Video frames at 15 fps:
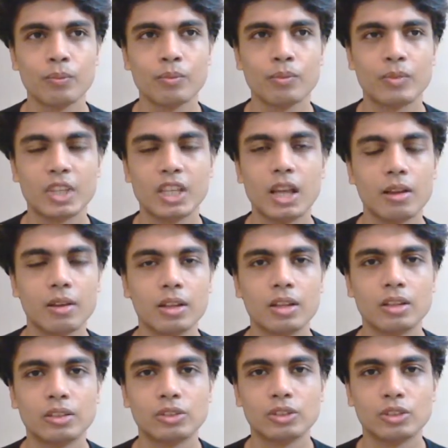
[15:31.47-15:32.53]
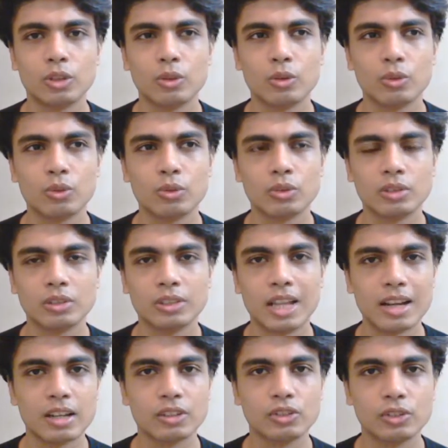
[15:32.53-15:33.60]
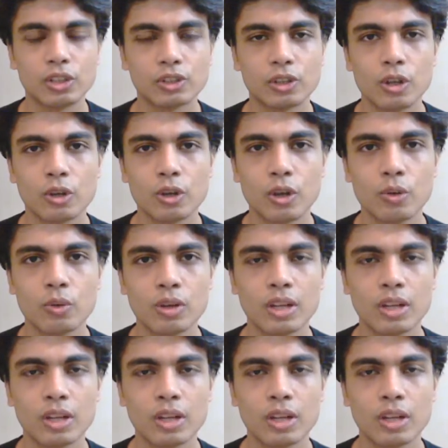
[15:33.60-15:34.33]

yeah, so that is this logo.